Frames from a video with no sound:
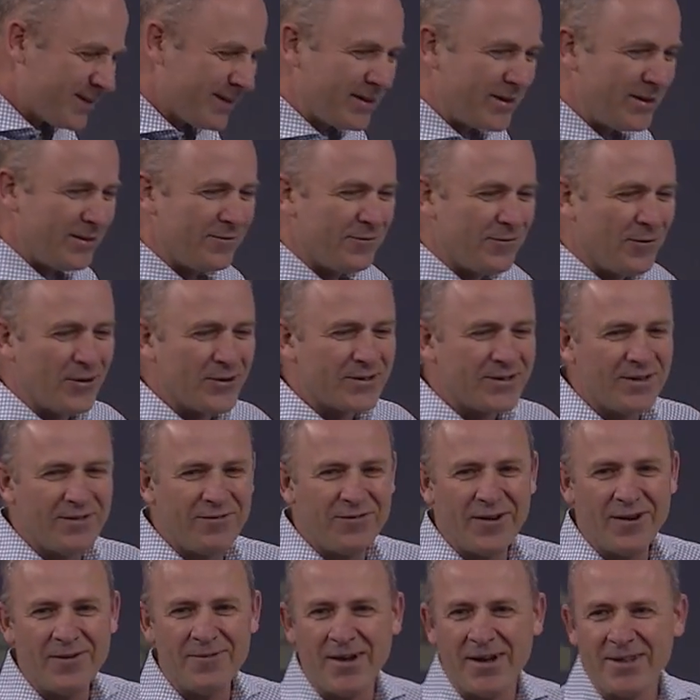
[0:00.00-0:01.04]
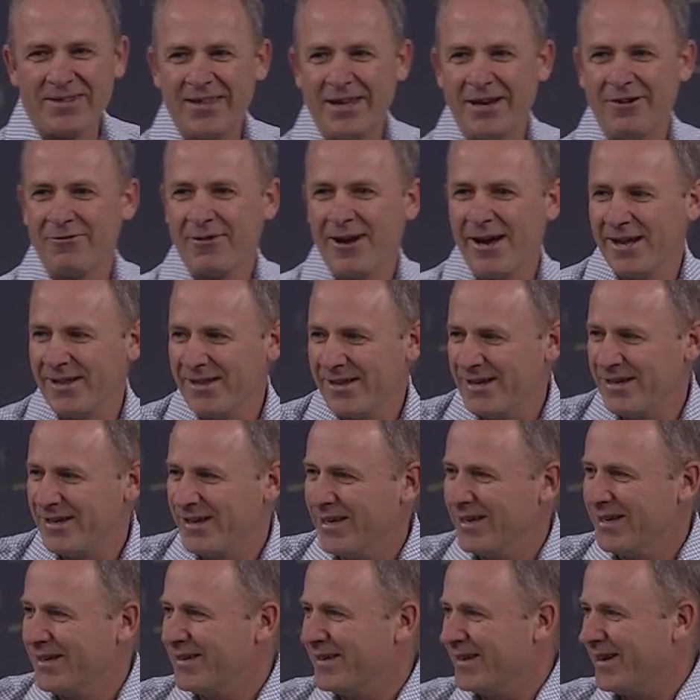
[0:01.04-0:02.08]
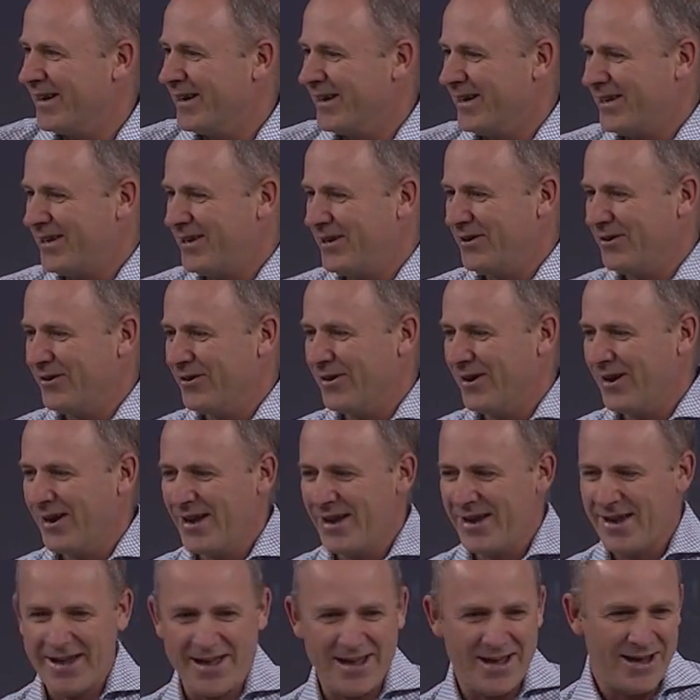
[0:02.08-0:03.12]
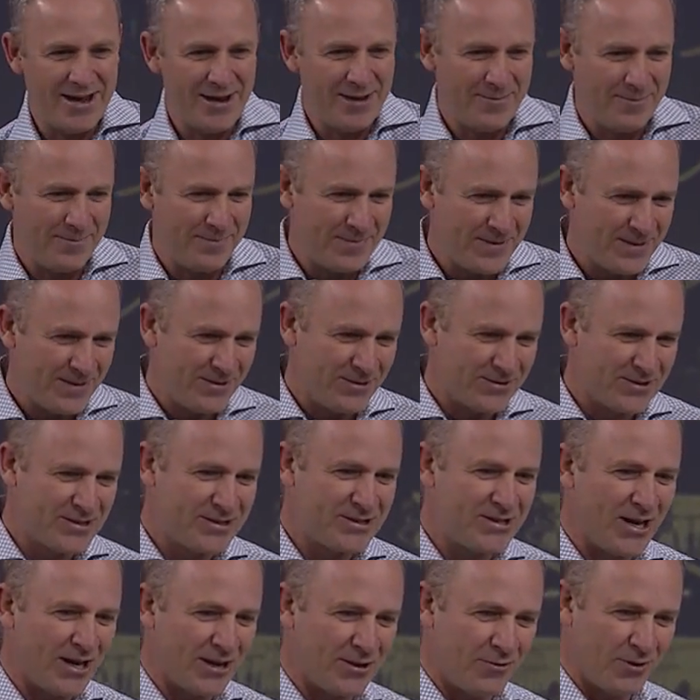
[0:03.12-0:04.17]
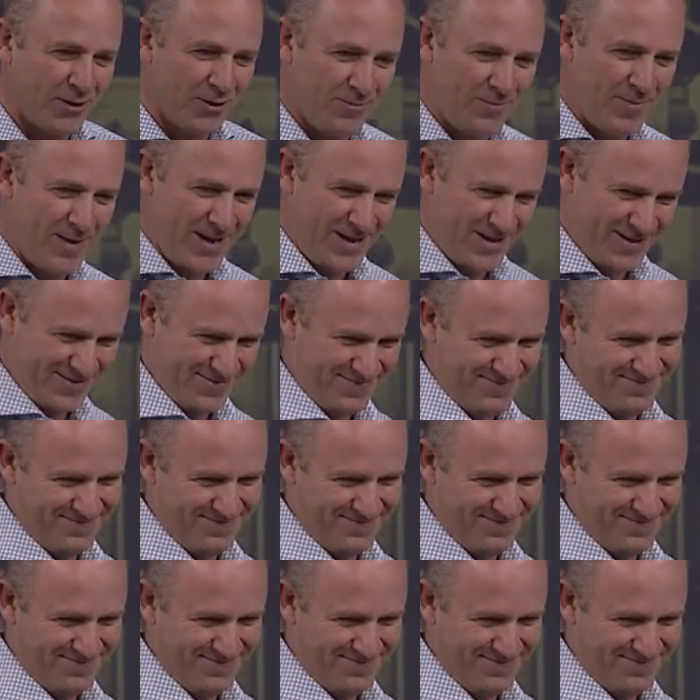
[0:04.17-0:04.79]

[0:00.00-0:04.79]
to the good folks at the Fairmont, they rallied, and uh, here I am. You're stuck with me.